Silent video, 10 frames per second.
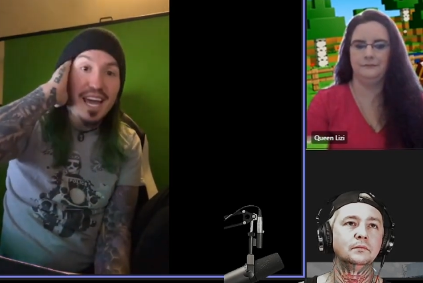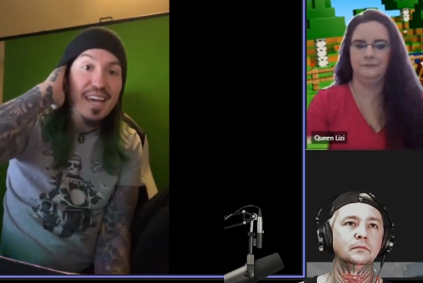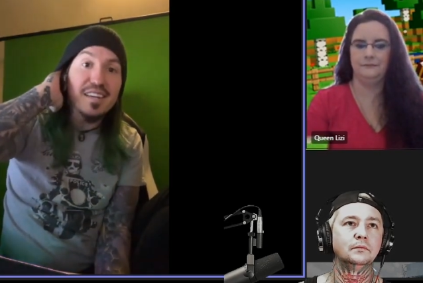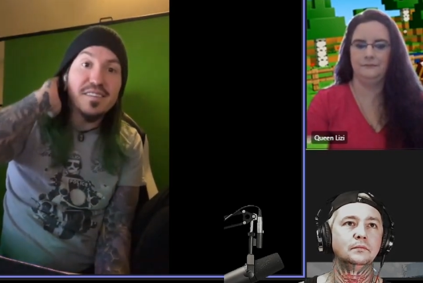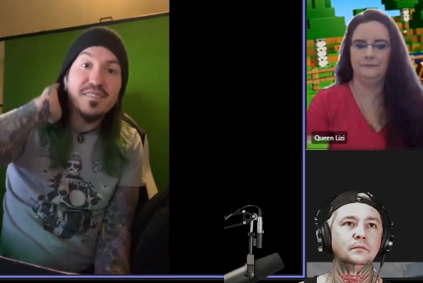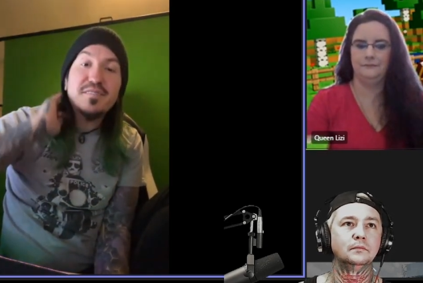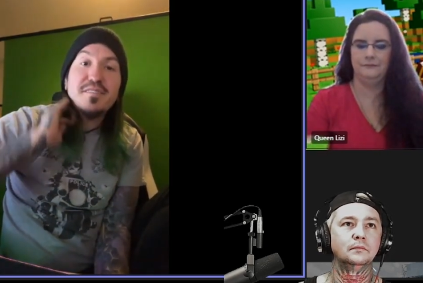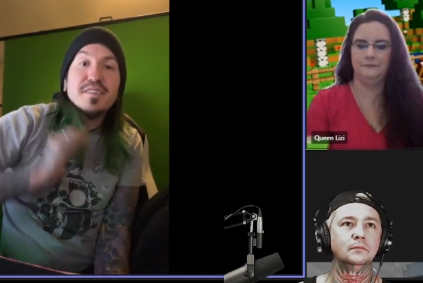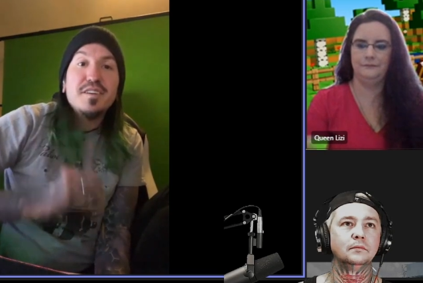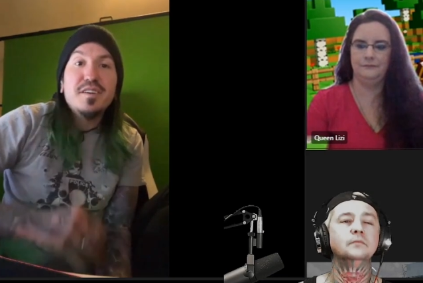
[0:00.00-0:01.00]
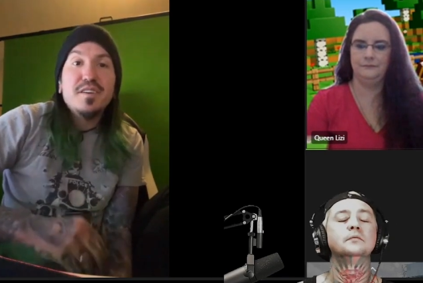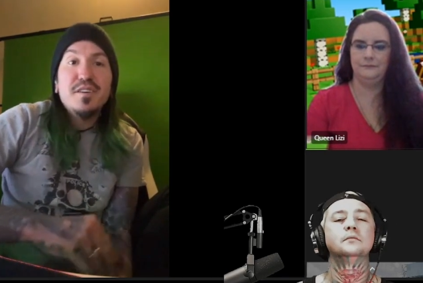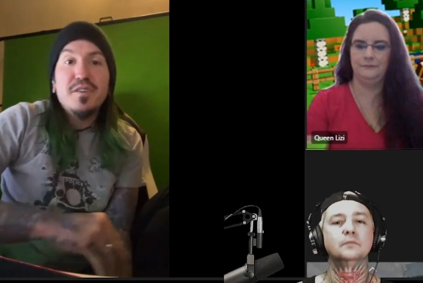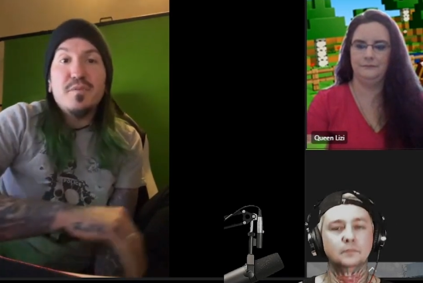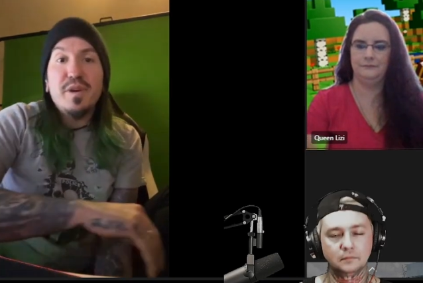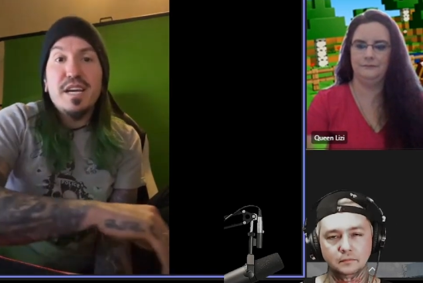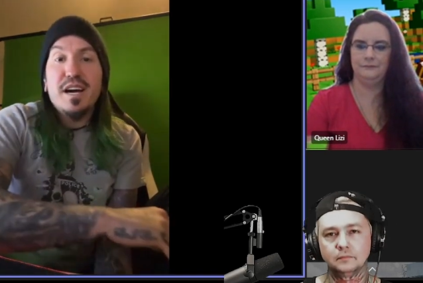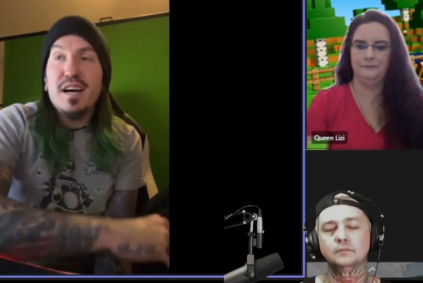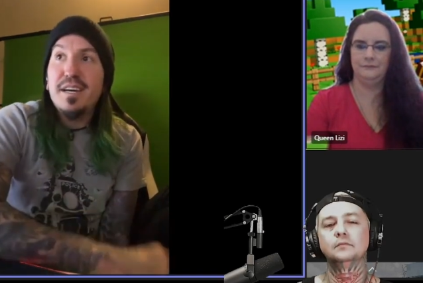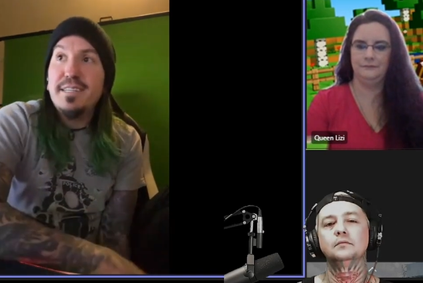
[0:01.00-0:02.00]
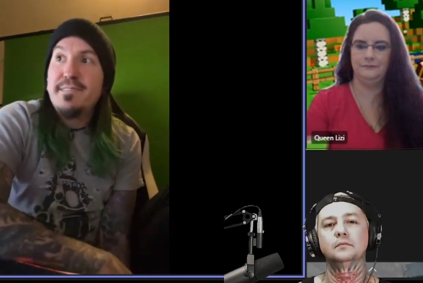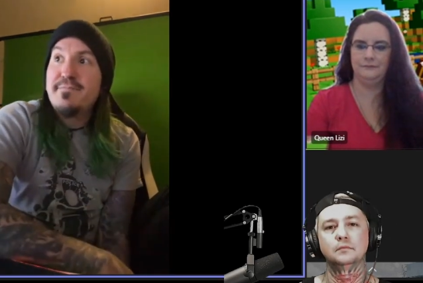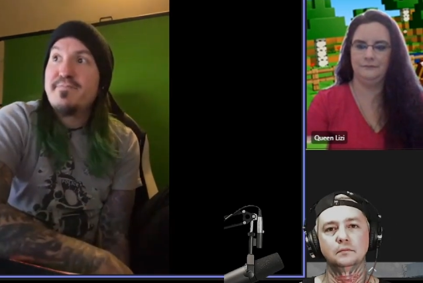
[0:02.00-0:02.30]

Speaker 1: began. We uh,